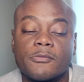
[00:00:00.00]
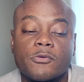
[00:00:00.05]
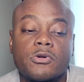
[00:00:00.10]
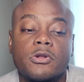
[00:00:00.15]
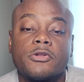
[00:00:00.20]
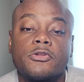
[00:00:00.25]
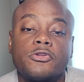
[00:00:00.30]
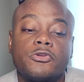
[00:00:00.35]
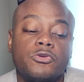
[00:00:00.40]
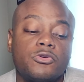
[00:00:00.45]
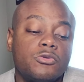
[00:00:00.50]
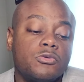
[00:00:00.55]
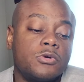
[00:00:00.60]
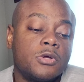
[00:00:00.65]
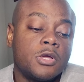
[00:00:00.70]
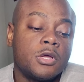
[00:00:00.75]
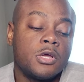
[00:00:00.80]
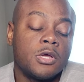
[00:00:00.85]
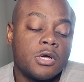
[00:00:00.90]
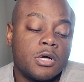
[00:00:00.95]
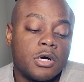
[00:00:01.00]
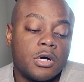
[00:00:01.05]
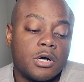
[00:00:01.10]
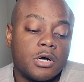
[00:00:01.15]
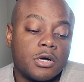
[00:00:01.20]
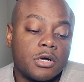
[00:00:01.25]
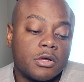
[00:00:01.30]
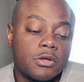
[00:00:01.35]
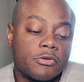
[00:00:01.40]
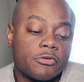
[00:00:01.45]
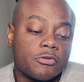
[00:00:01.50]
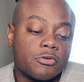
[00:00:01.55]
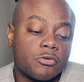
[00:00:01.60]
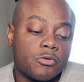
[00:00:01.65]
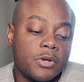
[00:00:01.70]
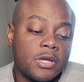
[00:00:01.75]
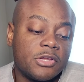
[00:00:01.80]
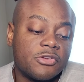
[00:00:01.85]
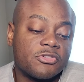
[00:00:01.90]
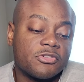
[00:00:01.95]
I'm going to do a
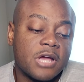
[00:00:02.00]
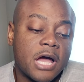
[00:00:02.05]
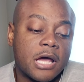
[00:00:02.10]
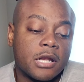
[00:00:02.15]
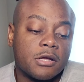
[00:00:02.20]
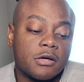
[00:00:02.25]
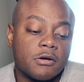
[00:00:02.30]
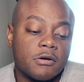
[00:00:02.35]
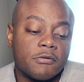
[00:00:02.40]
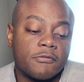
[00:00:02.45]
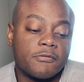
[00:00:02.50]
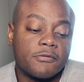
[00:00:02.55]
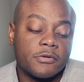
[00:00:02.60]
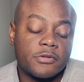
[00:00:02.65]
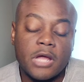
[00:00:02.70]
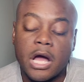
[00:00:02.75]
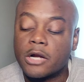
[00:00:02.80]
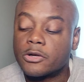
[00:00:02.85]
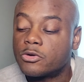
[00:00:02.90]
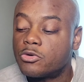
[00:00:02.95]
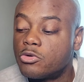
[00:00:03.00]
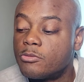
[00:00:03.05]
screenshot of Dr.